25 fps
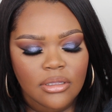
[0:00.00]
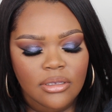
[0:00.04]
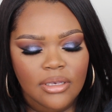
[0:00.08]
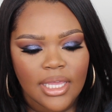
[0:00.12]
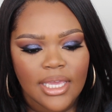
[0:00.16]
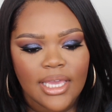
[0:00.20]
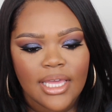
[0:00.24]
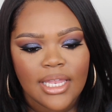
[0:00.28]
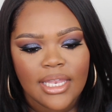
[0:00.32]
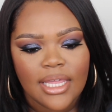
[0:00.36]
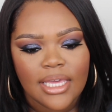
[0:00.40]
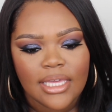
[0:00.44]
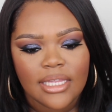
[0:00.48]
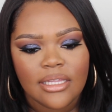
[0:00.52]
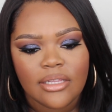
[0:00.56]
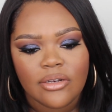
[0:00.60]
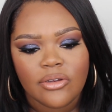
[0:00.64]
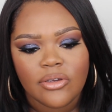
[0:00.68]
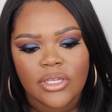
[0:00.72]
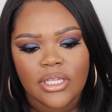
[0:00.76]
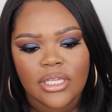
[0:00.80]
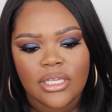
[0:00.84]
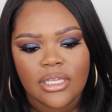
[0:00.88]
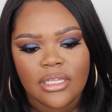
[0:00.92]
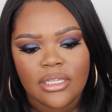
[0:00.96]
Like I like
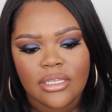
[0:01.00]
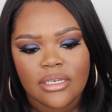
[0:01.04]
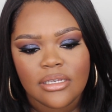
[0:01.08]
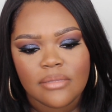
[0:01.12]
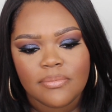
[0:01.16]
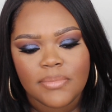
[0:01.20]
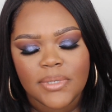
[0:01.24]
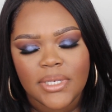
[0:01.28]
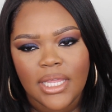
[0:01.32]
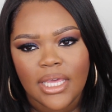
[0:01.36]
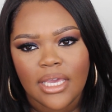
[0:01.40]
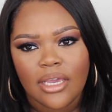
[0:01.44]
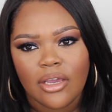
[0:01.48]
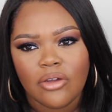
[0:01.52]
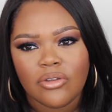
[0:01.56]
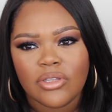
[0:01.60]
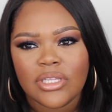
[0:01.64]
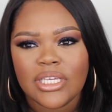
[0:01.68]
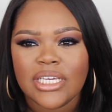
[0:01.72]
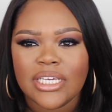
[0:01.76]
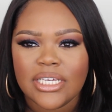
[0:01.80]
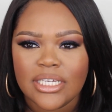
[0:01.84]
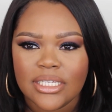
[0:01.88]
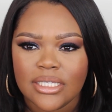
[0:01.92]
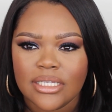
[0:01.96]
little kids, but like
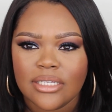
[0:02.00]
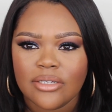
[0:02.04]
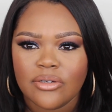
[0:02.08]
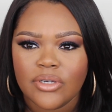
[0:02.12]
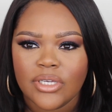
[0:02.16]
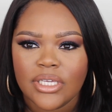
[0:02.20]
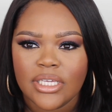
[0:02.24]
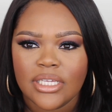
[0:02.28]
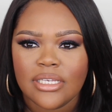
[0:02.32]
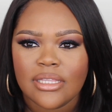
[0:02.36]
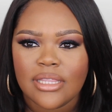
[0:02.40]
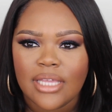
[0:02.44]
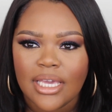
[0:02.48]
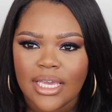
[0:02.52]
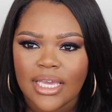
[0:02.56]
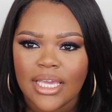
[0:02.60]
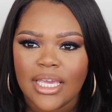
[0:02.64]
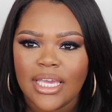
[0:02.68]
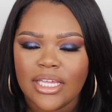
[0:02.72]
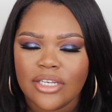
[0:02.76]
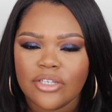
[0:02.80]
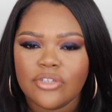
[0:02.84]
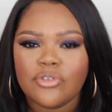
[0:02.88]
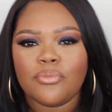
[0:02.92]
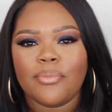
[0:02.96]
only good little kids. Like I
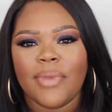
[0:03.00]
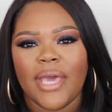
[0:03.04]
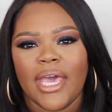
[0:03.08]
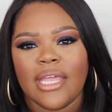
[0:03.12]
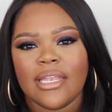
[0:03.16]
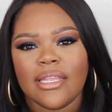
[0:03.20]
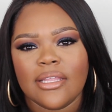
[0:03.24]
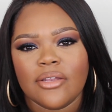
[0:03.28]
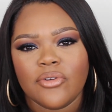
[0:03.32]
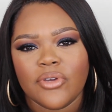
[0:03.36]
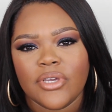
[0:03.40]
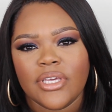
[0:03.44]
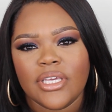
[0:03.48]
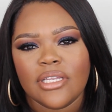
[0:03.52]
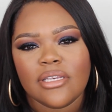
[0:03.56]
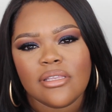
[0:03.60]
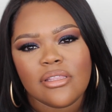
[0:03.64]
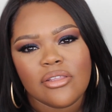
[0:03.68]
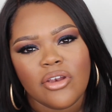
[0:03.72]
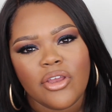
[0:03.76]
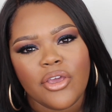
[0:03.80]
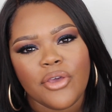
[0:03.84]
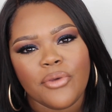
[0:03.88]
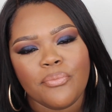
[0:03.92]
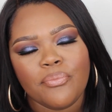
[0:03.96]
can't do bad little kids,
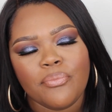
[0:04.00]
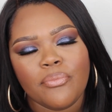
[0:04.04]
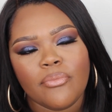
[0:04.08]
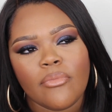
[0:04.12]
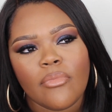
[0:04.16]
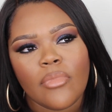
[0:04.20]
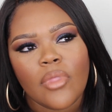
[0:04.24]
you know?